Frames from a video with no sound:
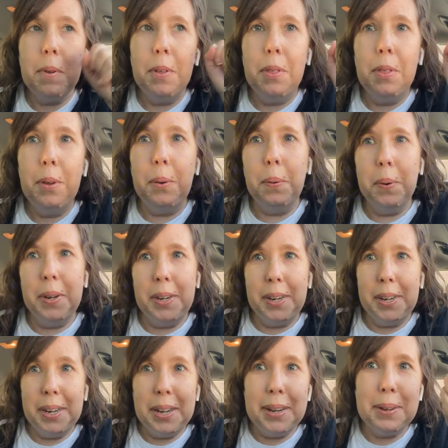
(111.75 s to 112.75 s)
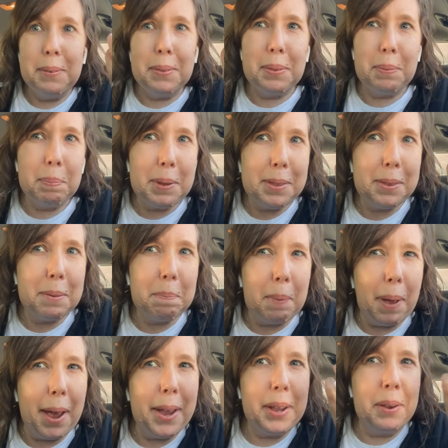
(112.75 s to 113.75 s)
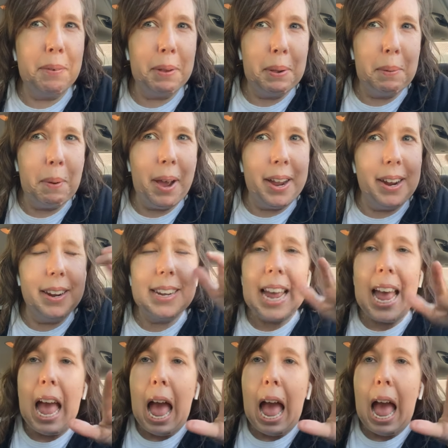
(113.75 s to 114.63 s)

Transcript: the order and it's pizza bag required.